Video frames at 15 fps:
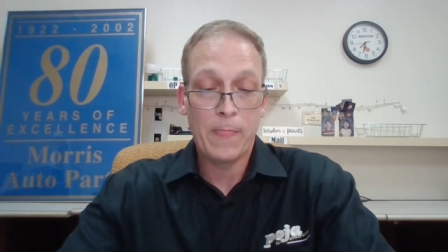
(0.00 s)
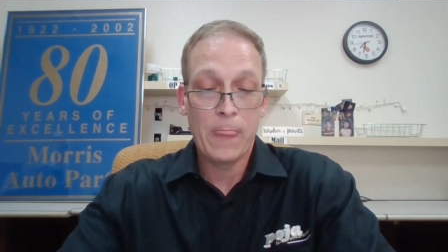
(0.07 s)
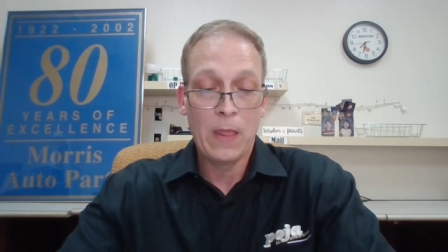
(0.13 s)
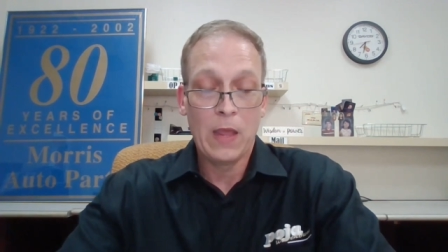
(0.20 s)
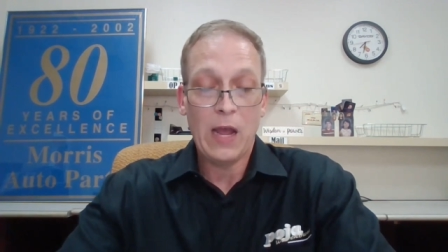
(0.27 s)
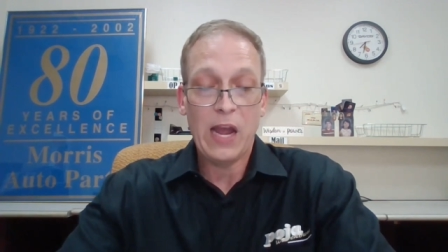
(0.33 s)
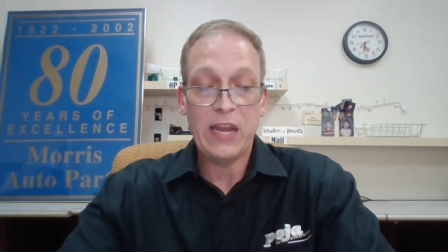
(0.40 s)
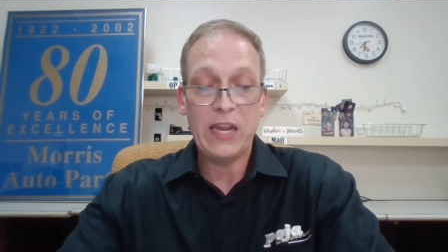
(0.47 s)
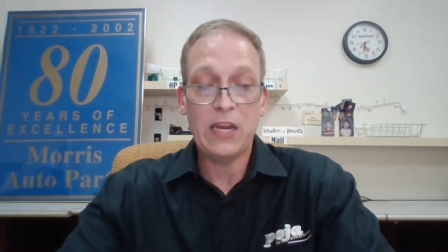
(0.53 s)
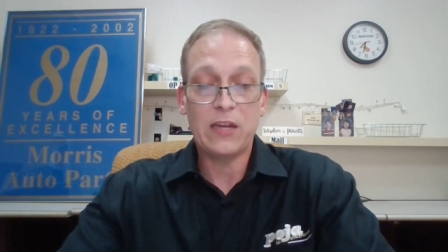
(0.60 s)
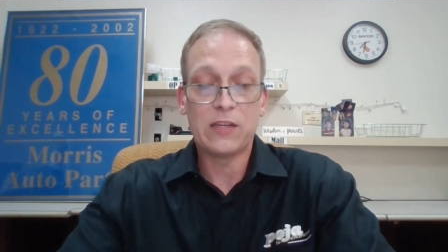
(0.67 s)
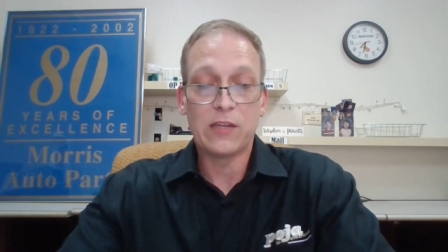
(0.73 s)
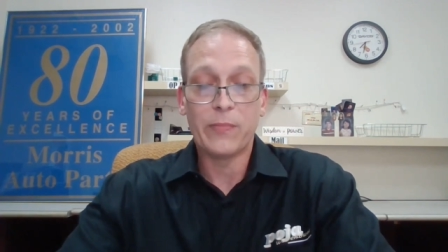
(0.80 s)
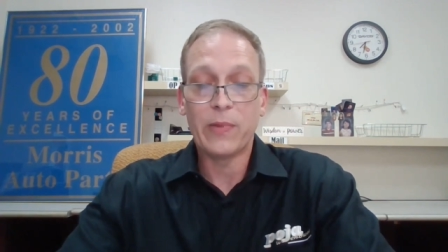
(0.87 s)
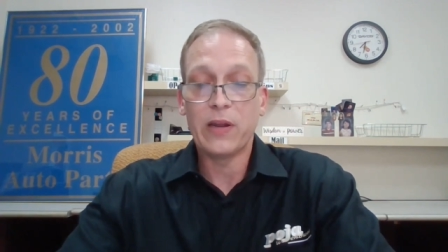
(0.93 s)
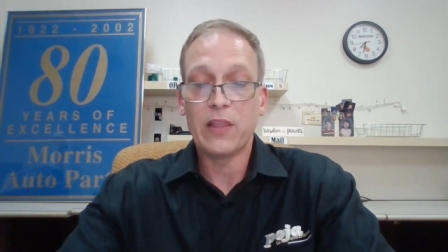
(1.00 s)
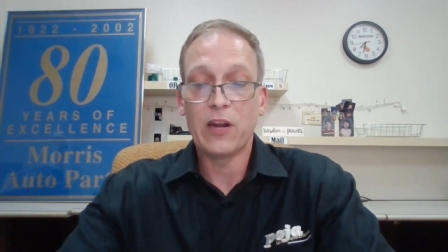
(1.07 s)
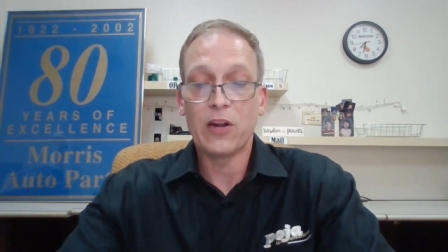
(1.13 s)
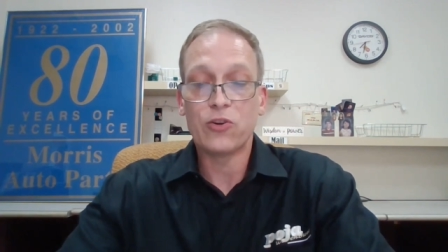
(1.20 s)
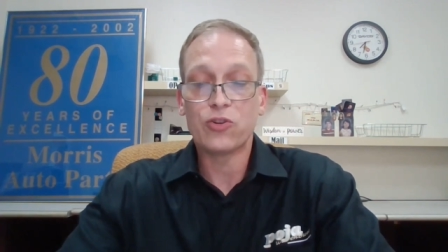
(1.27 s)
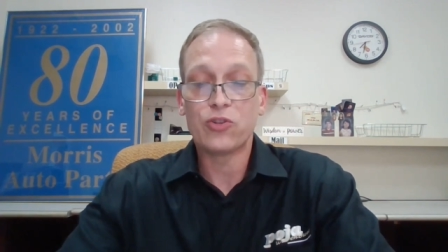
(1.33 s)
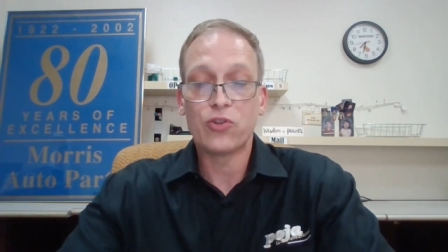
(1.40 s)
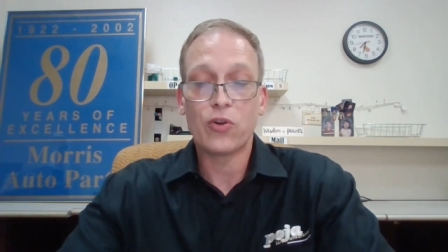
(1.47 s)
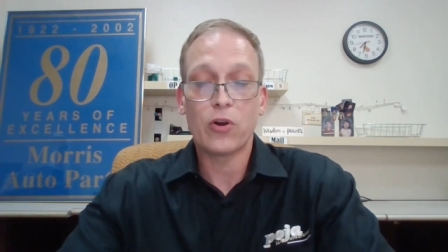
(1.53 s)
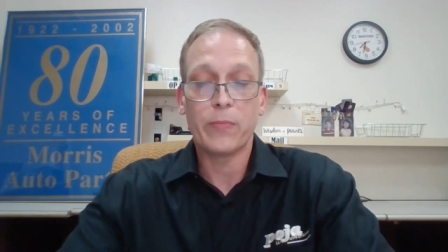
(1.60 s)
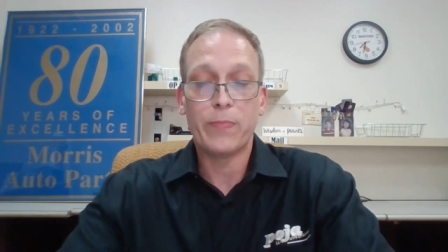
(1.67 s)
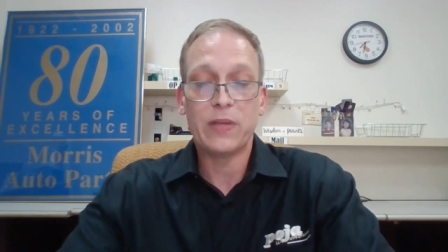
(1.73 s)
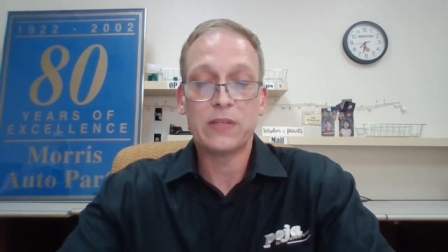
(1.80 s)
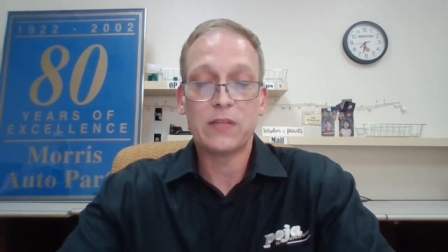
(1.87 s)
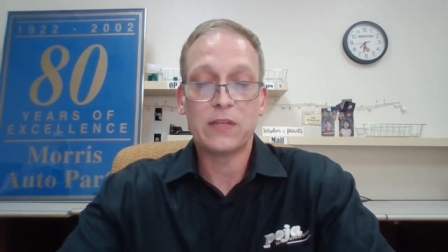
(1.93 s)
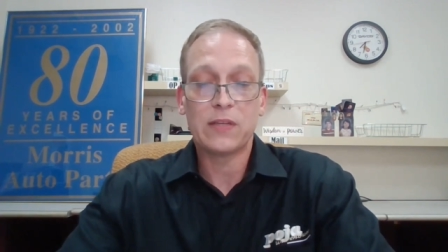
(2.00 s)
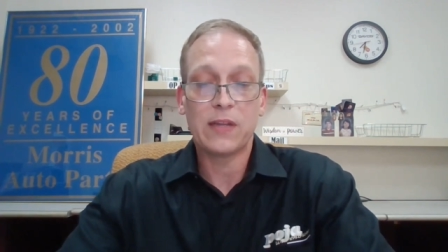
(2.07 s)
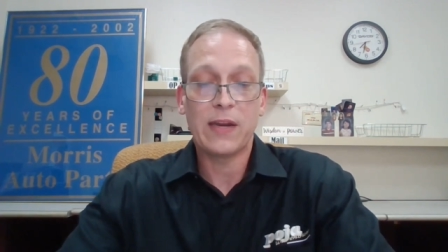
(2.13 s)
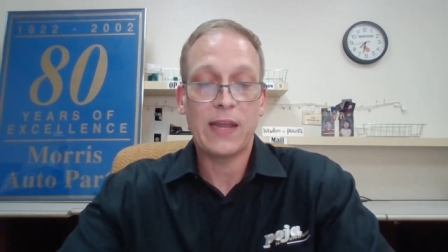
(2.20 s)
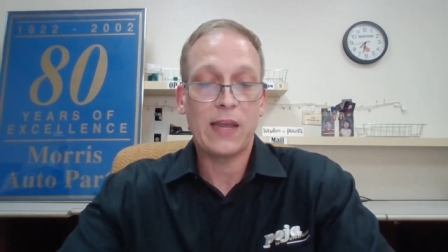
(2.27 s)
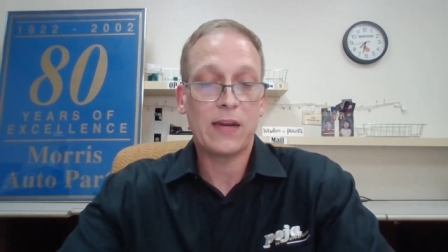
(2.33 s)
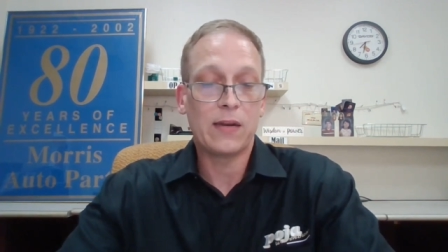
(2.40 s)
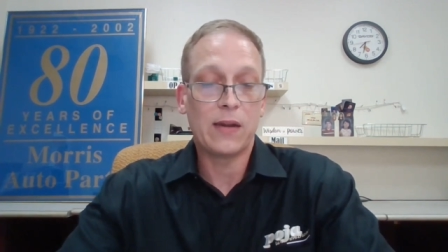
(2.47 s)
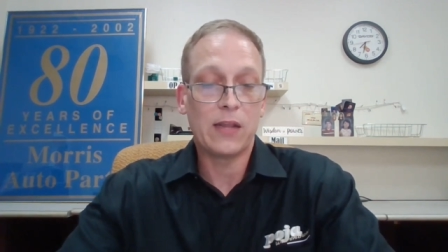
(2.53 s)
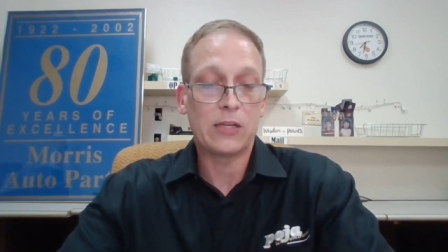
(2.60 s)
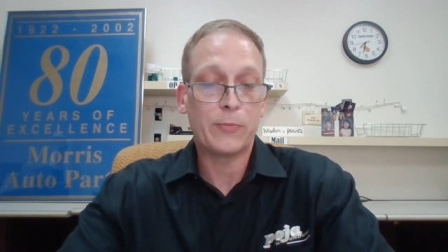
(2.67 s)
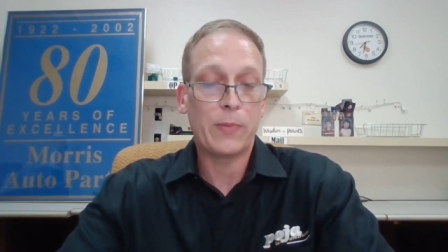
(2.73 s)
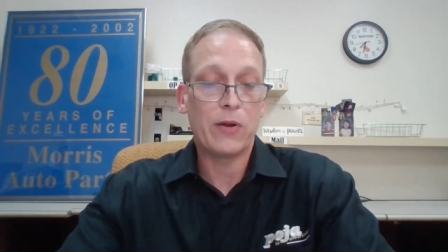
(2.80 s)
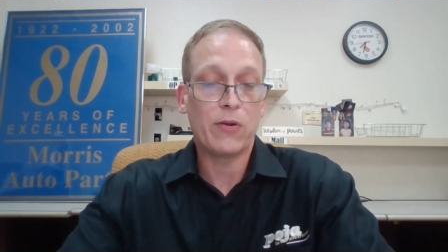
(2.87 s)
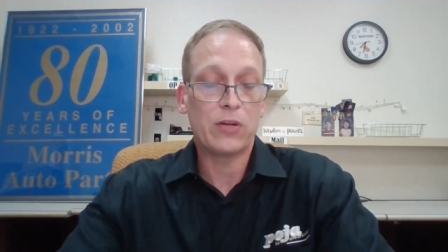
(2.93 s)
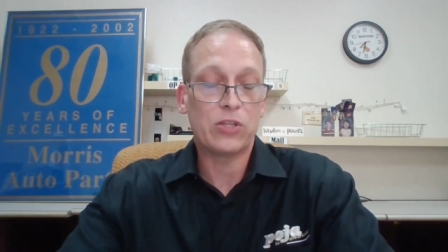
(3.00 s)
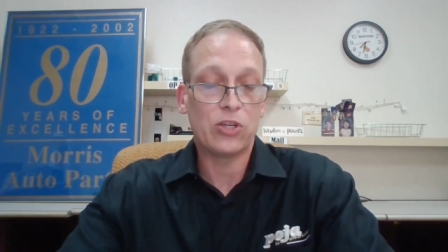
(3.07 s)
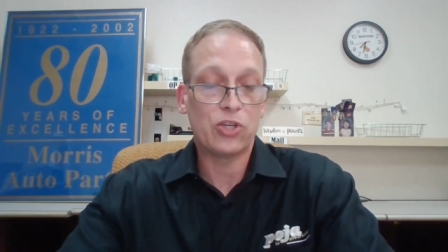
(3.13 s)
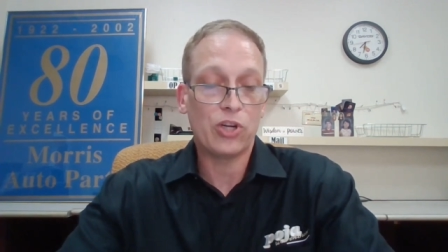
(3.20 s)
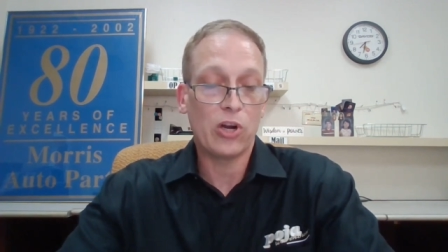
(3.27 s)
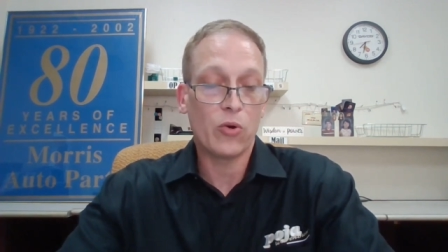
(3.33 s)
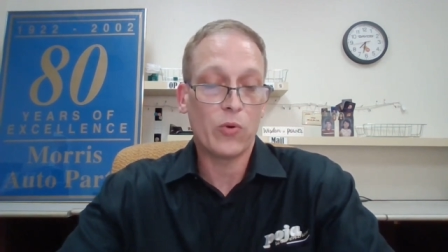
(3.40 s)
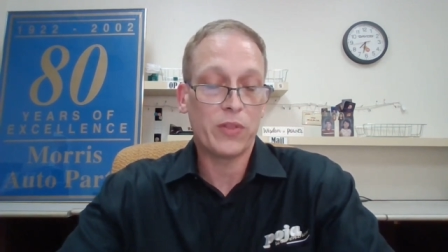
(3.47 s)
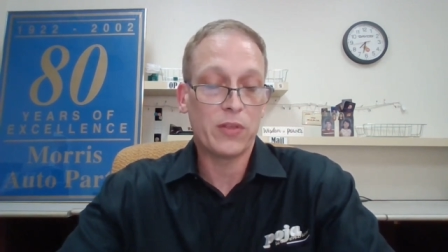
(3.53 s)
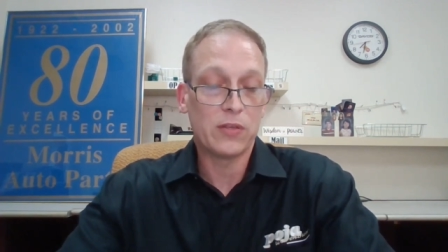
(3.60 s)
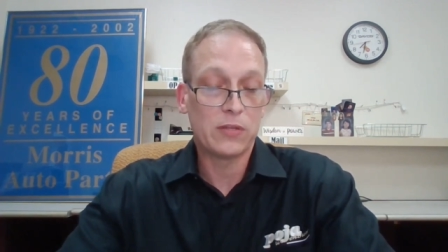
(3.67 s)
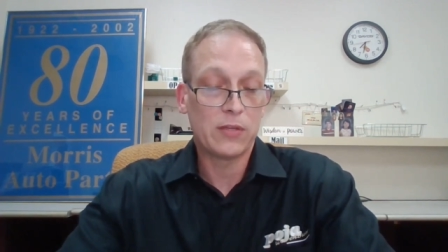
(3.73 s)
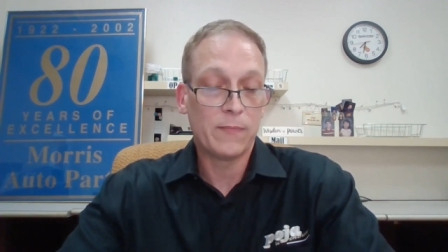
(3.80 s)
I needed somebody that understood our business and had experience to share with us.